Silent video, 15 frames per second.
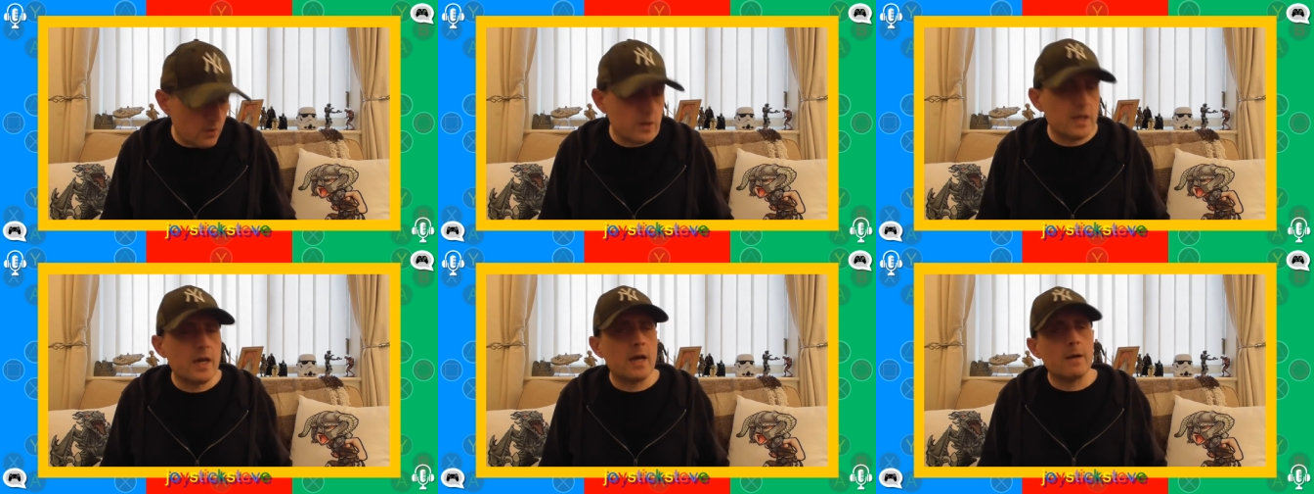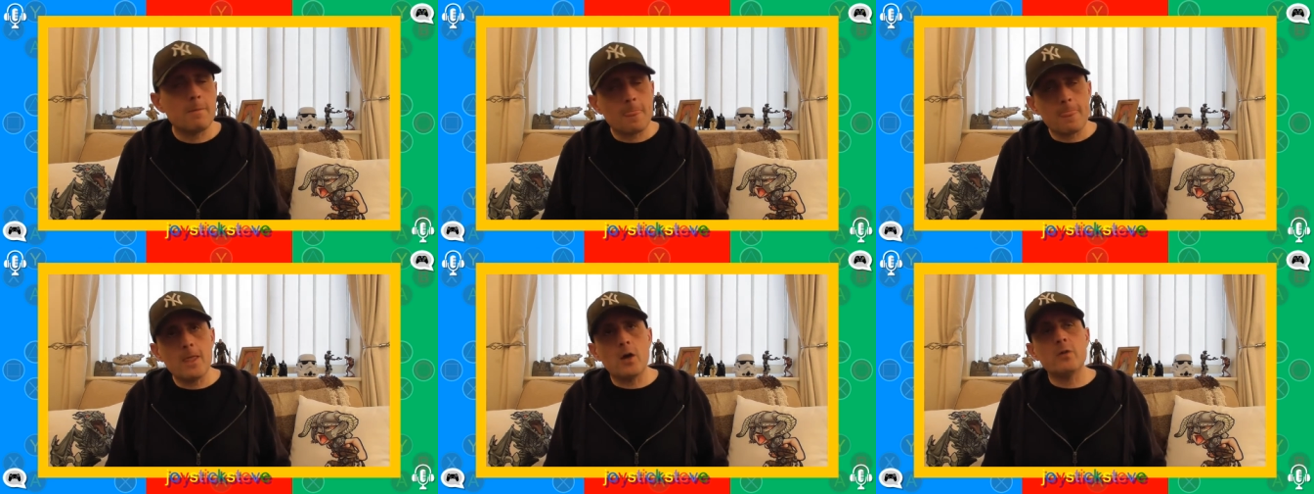Oh
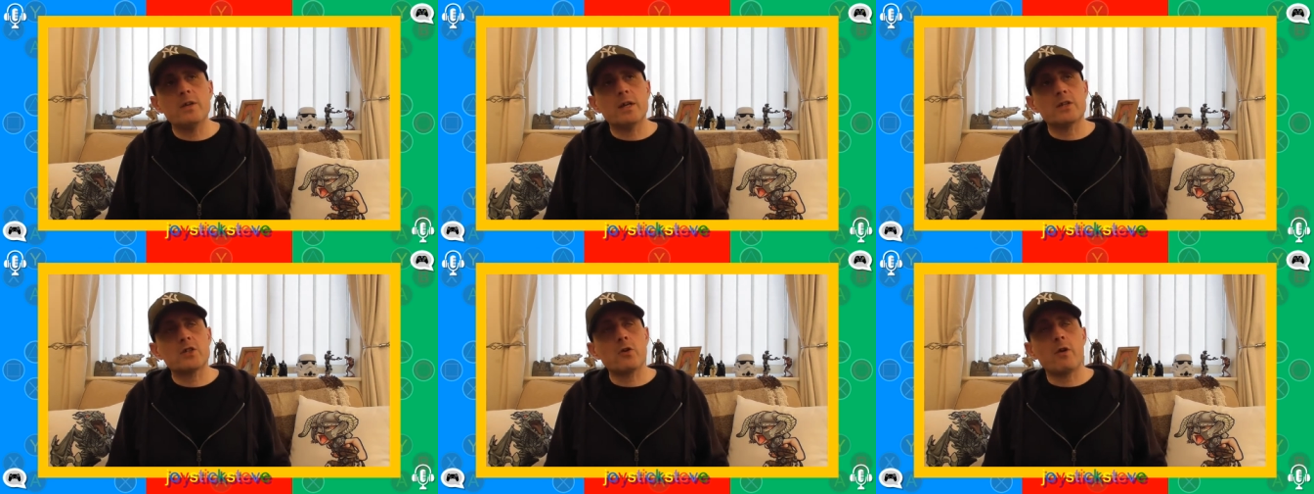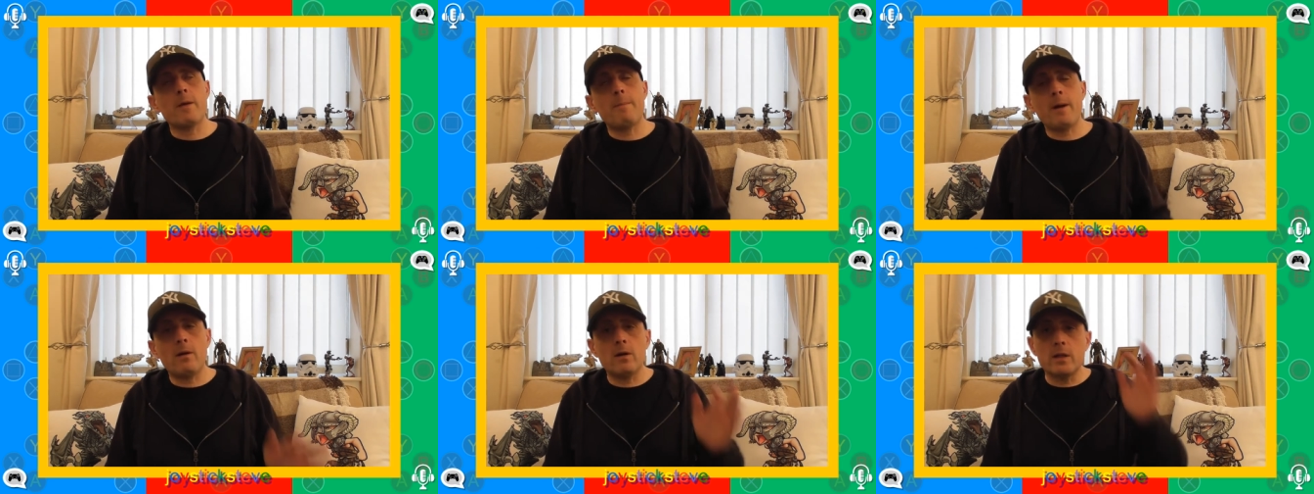yeah, no yeah.
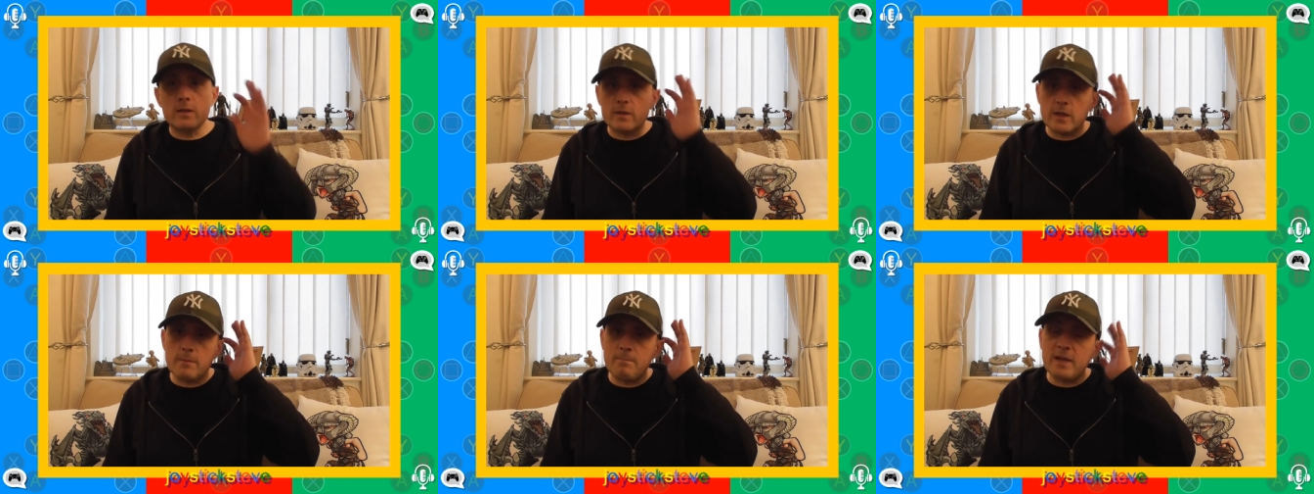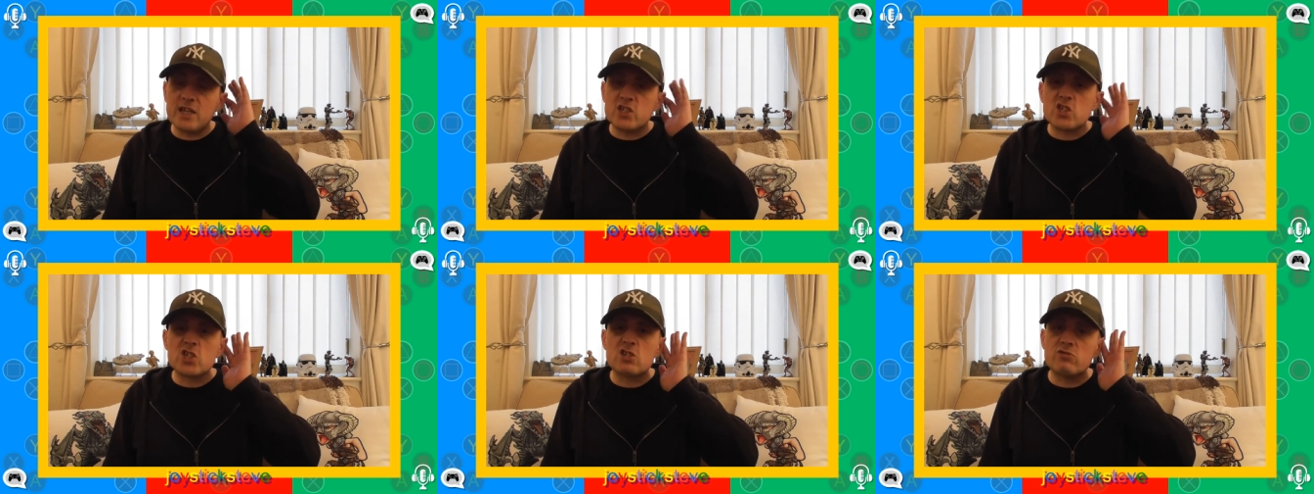Sorry. Apparently the
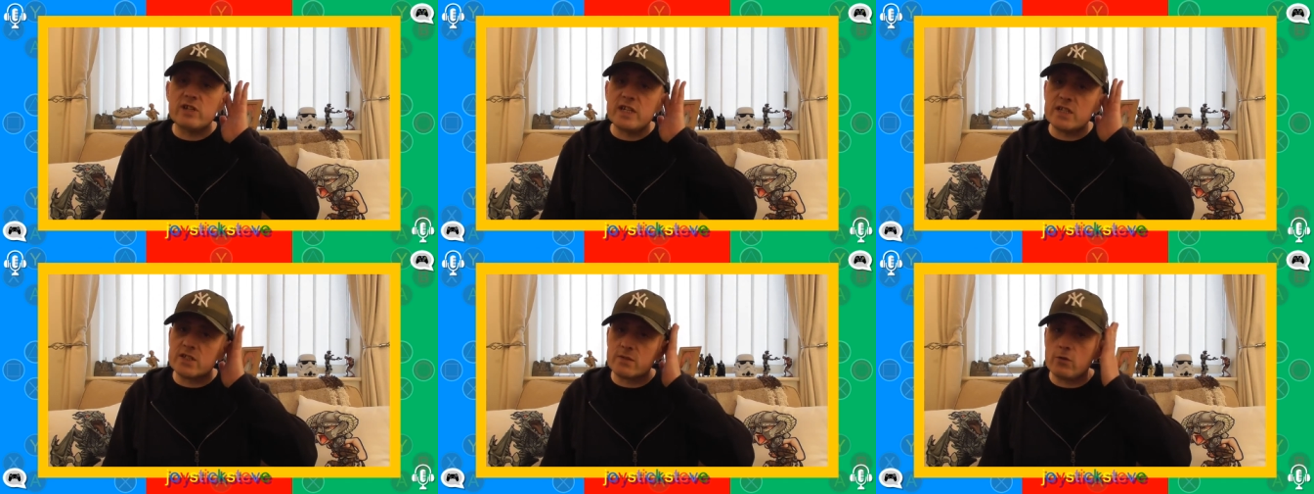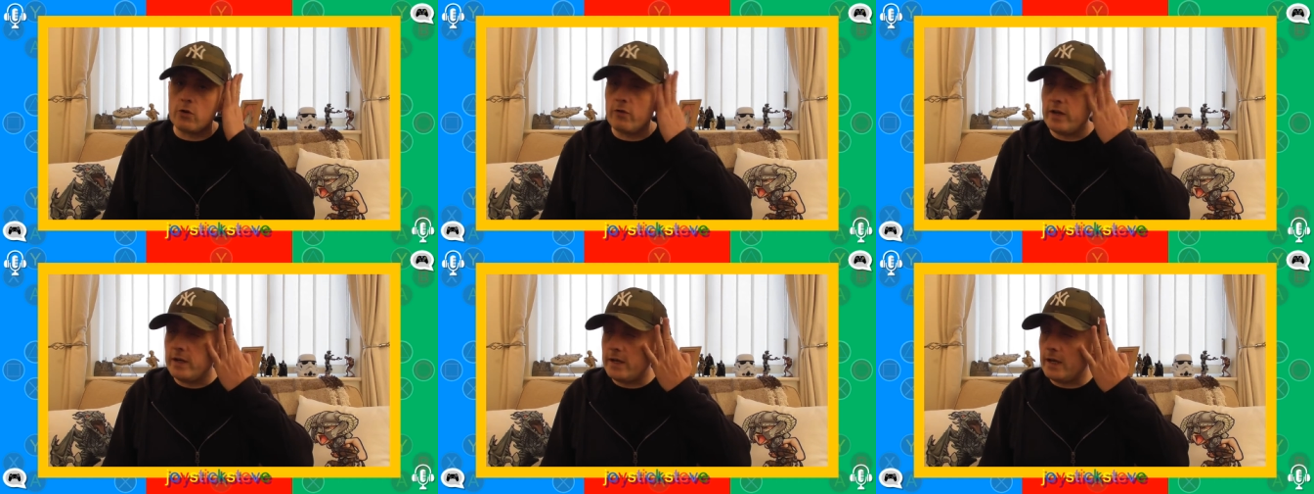bigger scree as I've
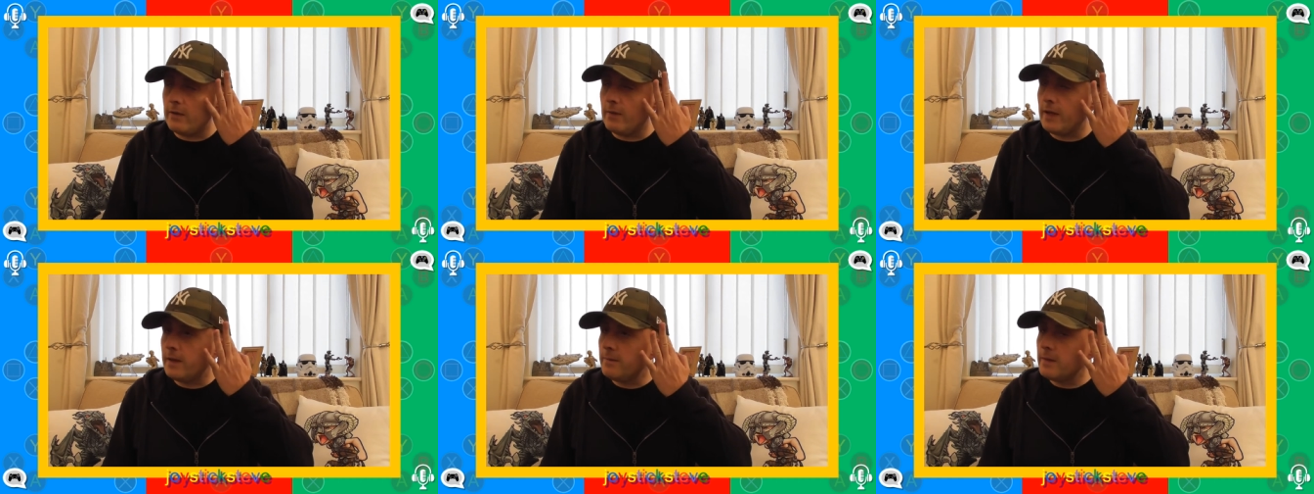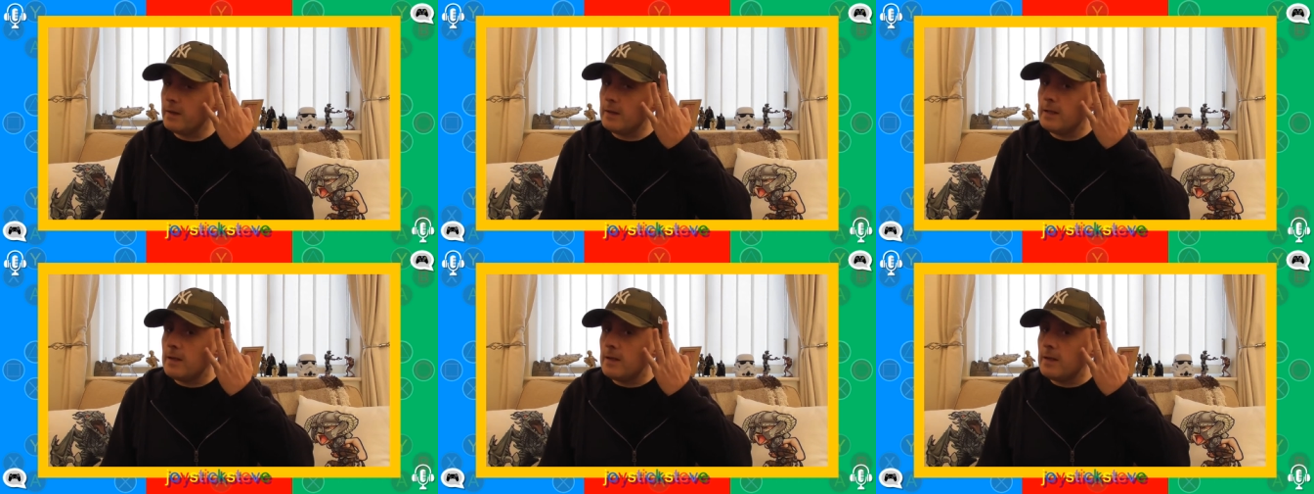got written down there.